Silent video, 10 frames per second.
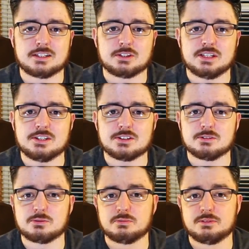creates
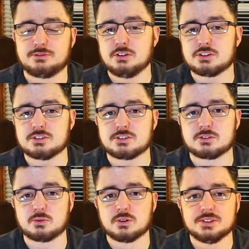a
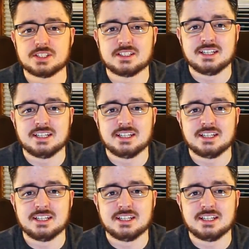futuristic world that